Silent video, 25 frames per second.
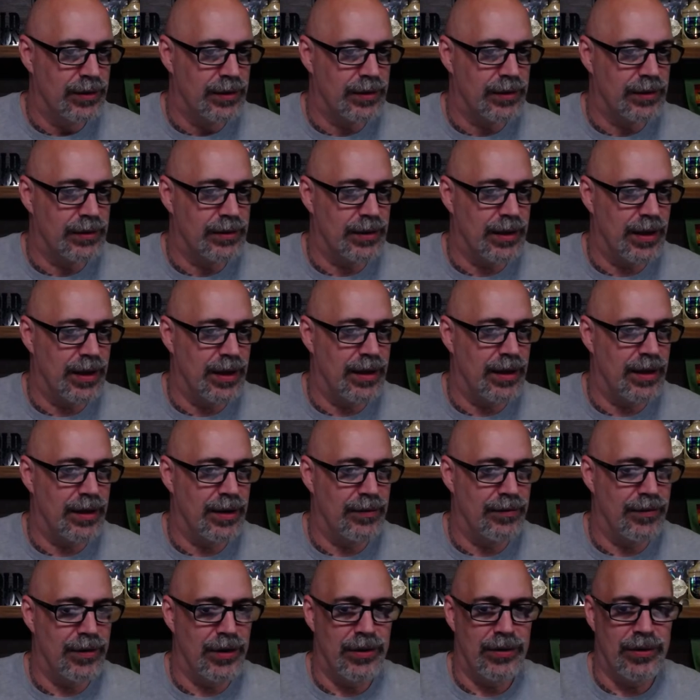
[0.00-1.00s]
because I
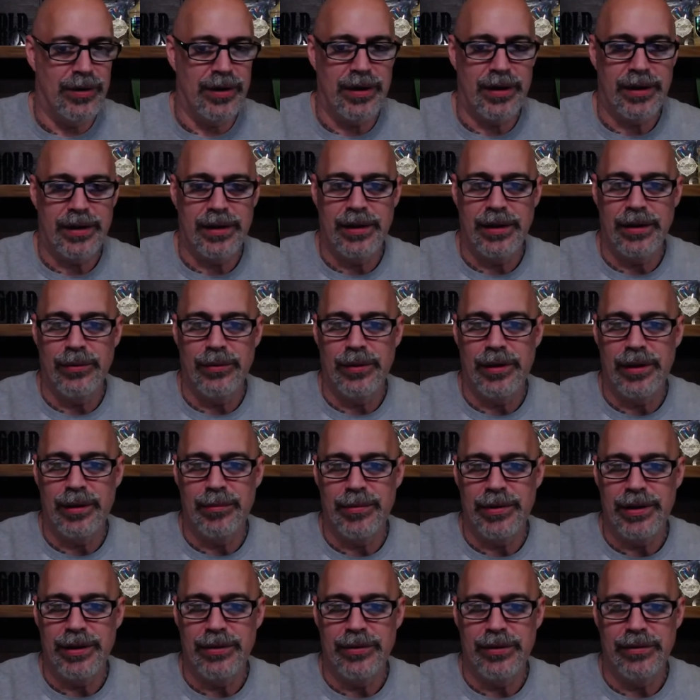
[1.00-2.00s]
have no idea what
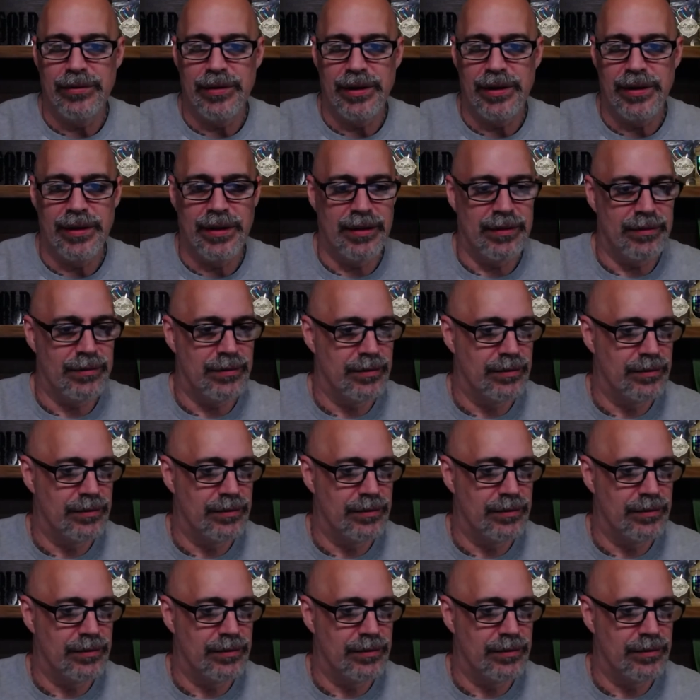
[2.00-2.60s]
I'm doing right now.